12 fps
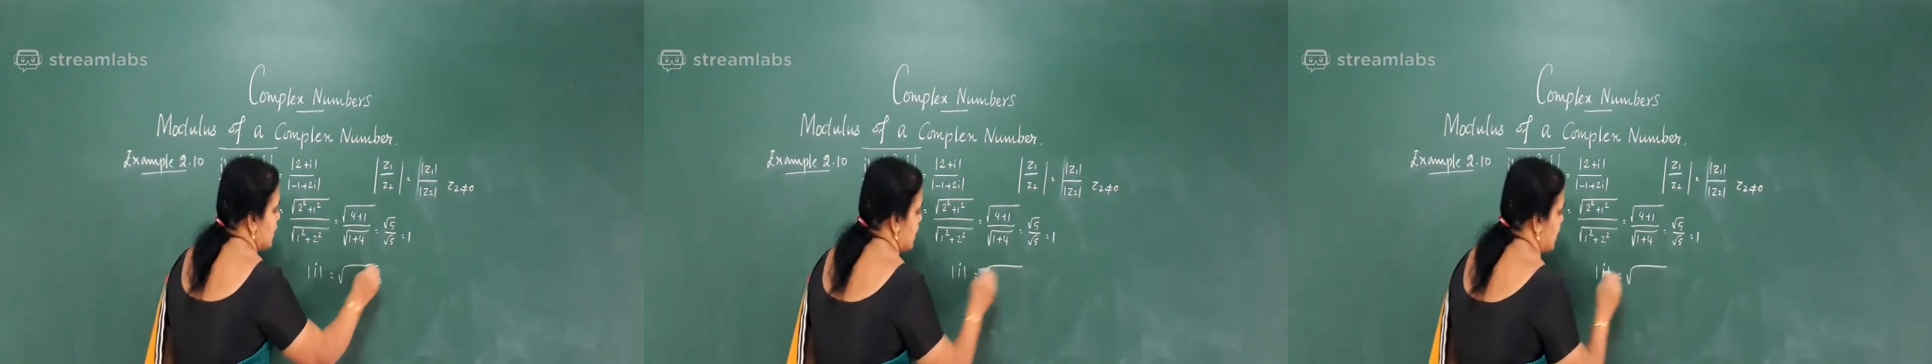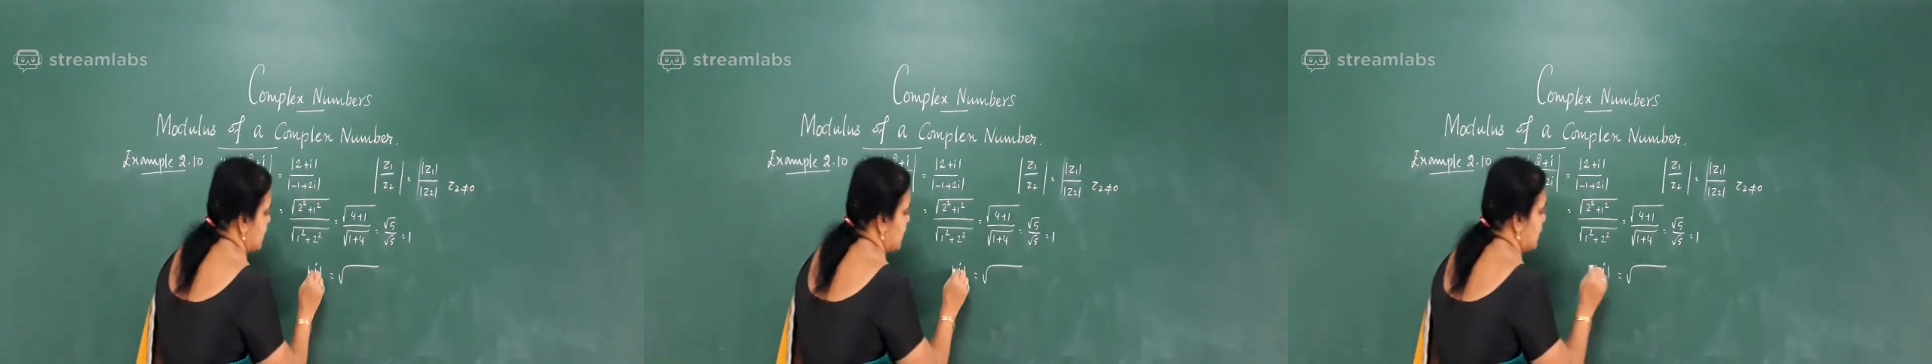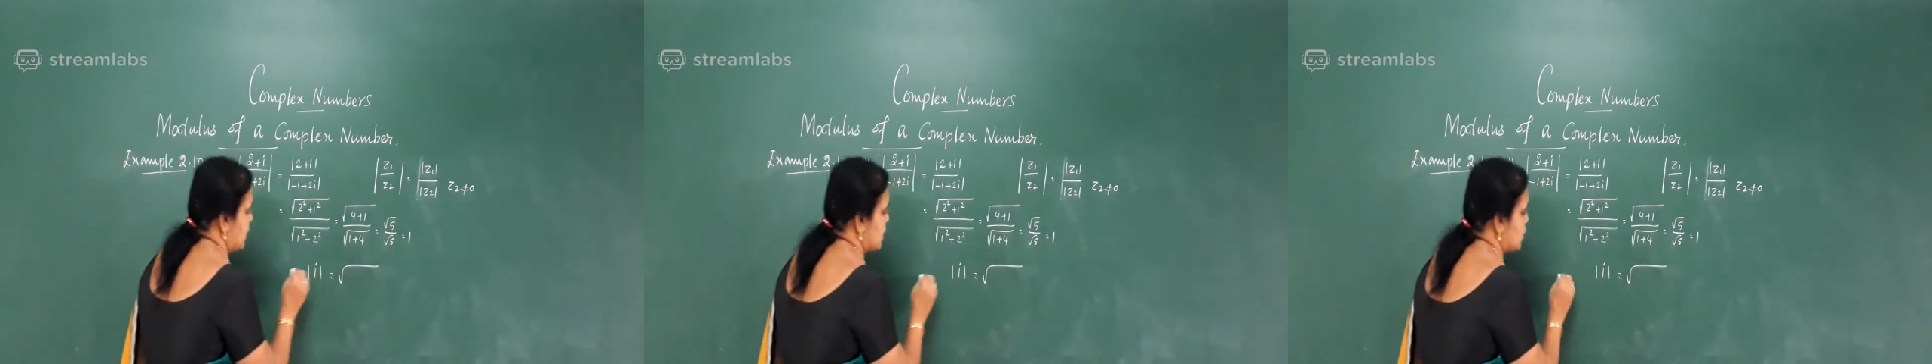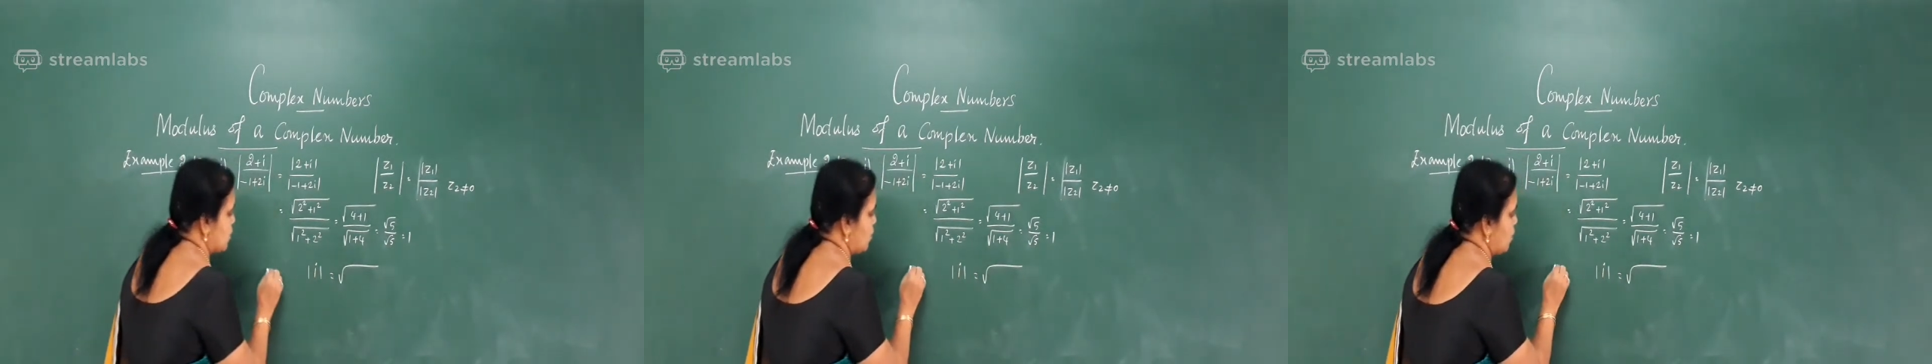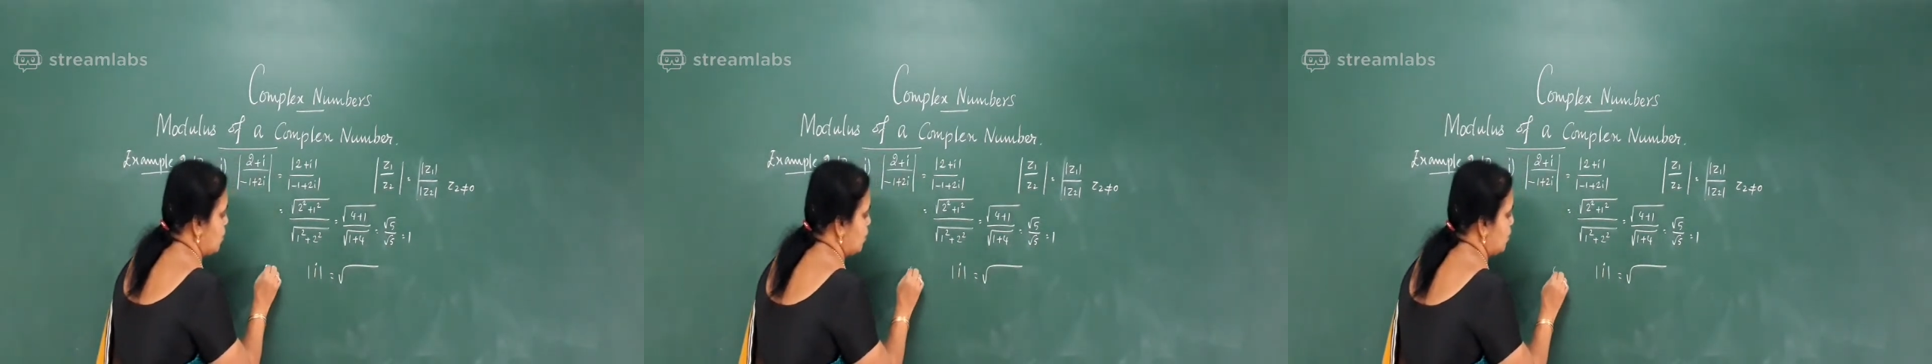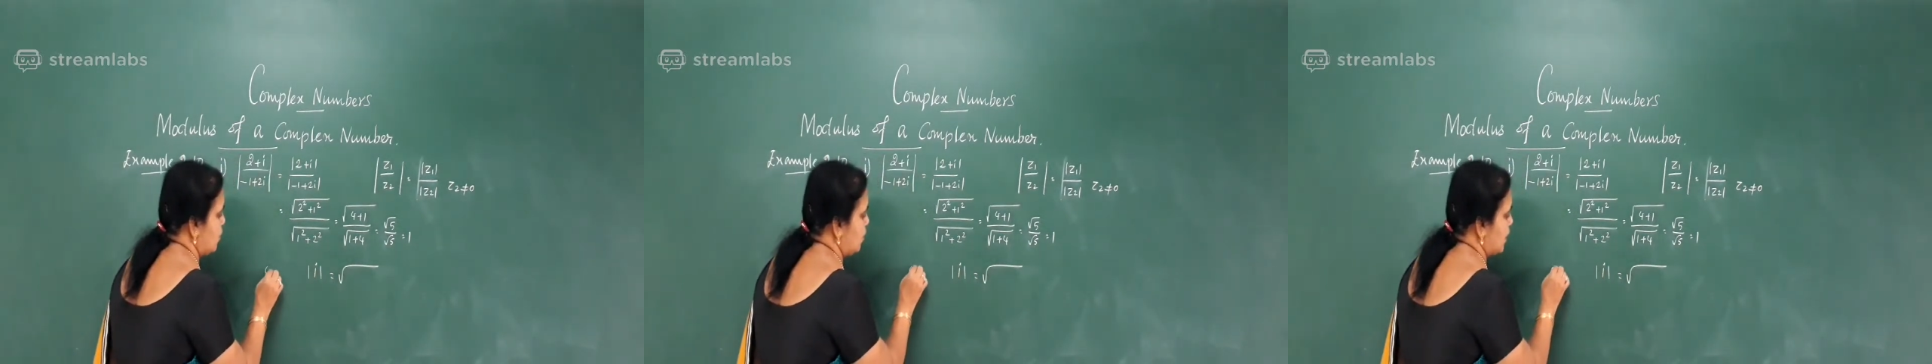here there is
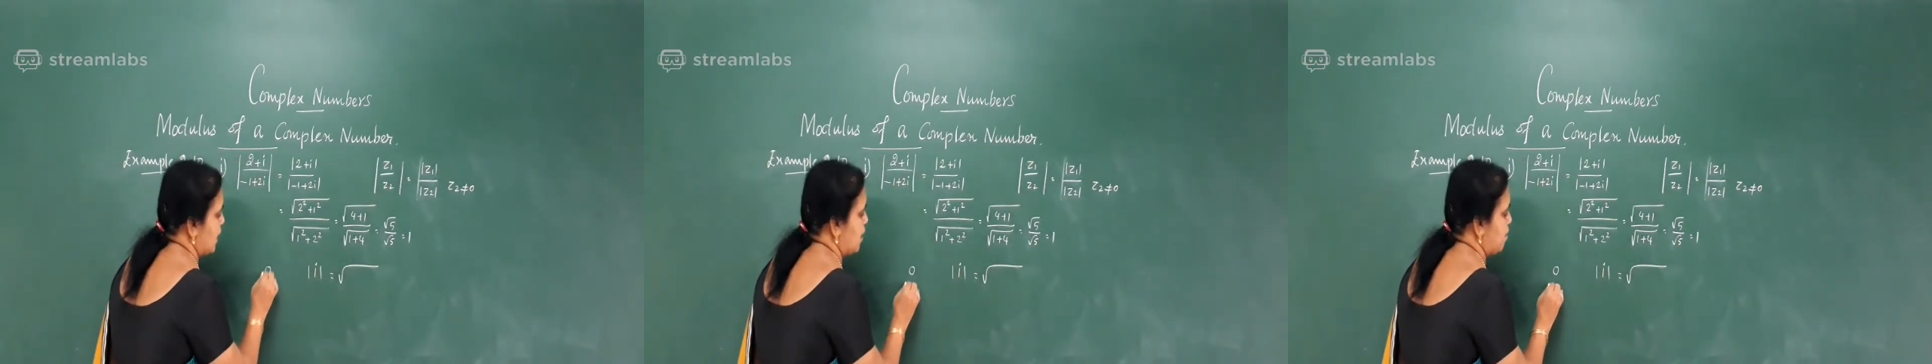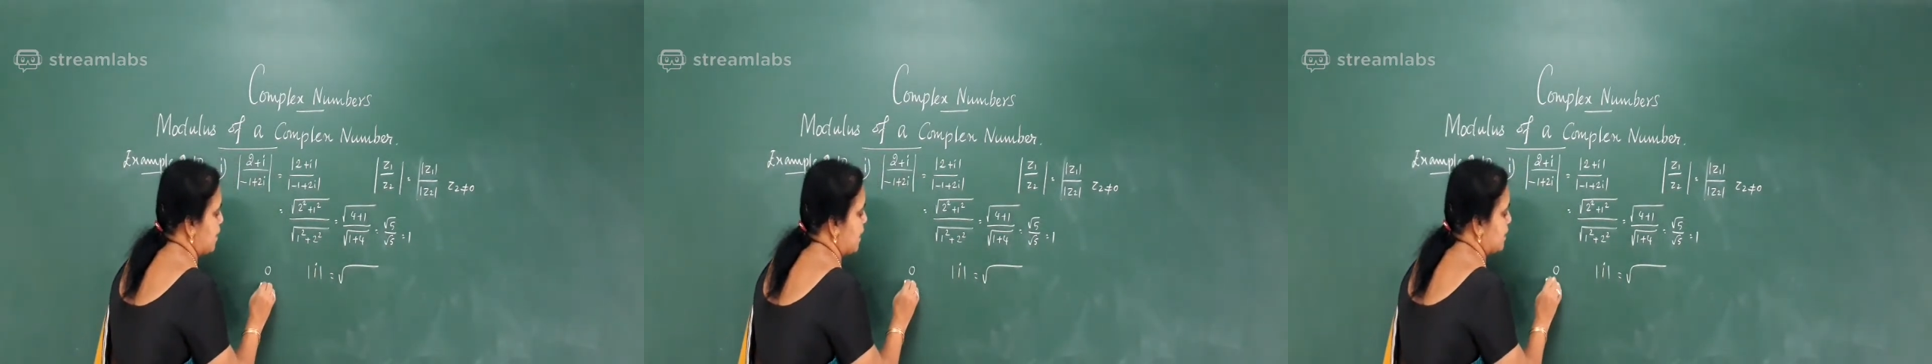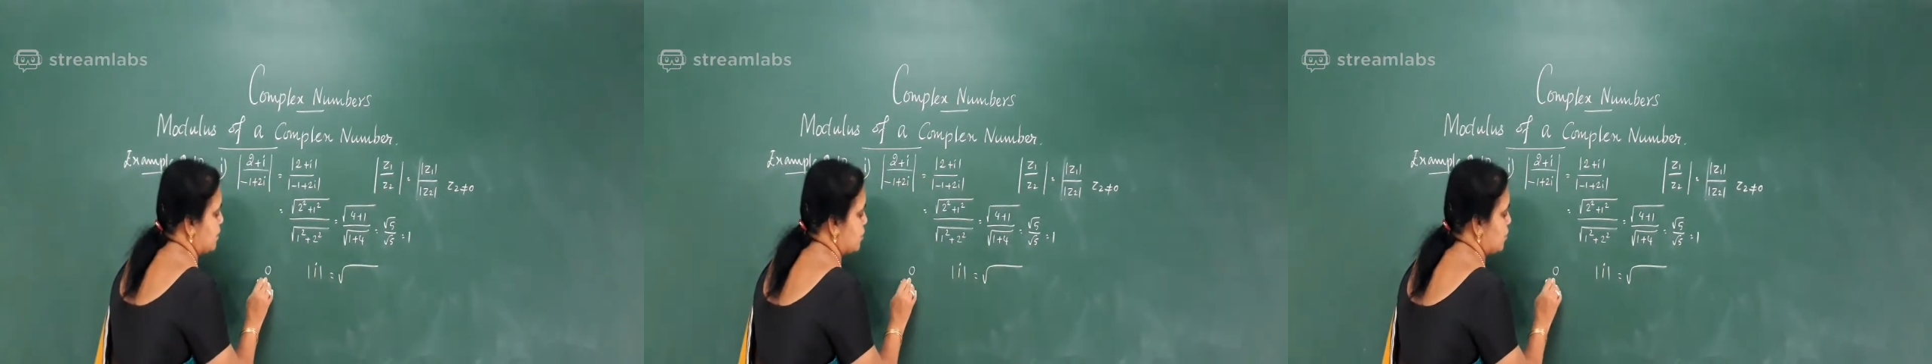no real part,